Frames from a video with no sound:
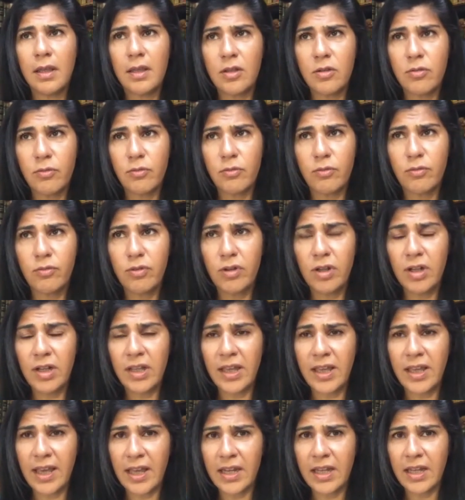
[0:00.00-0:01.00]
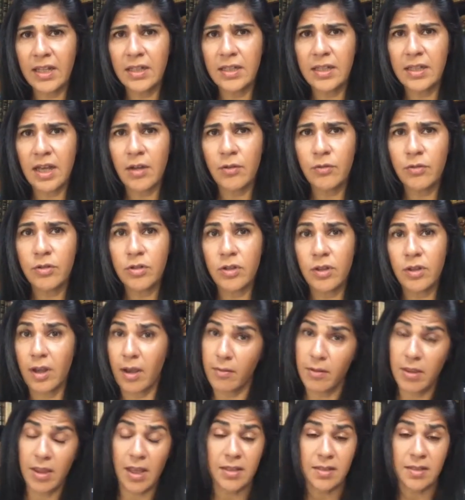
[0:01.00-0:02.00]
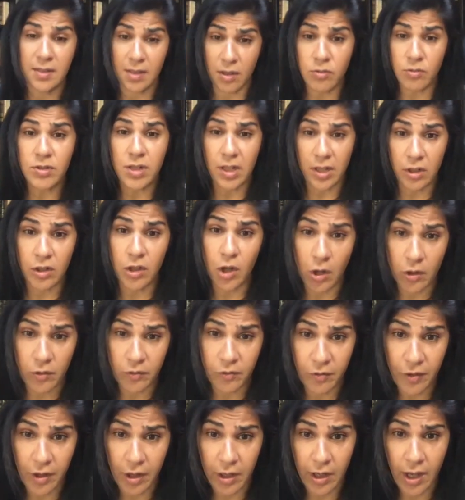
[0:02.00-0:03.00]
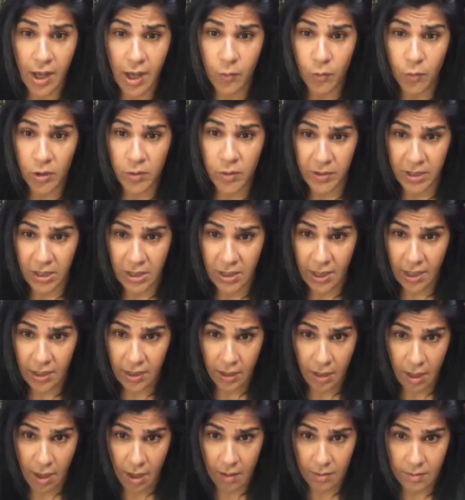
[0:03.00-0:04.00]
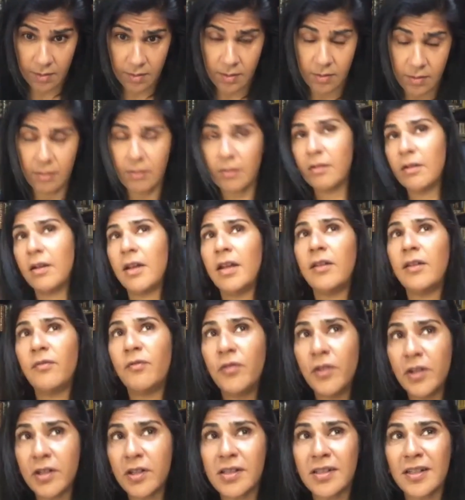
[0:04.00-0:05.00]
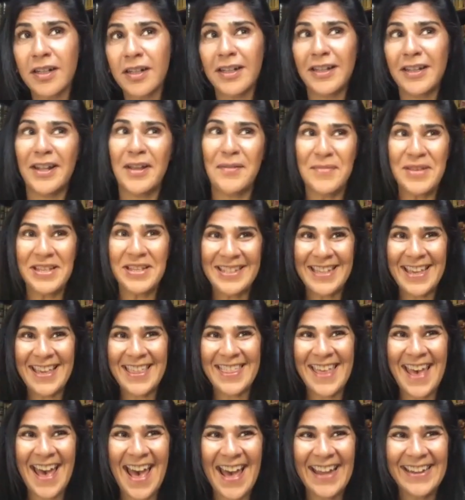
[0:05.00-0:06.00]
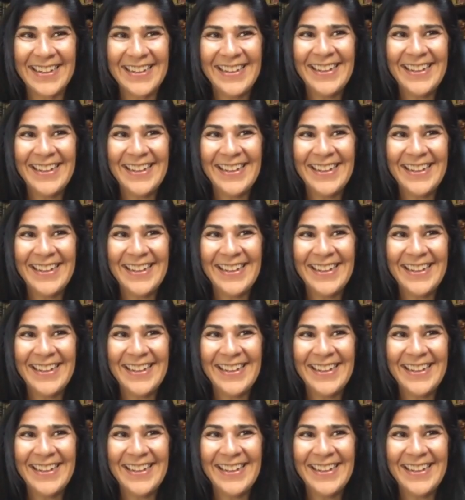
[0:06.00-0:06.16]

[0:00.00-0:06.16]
really getting down to, I mean, that sounds like a lot of fun. I want to be in that class, right? Firstly, let me say that.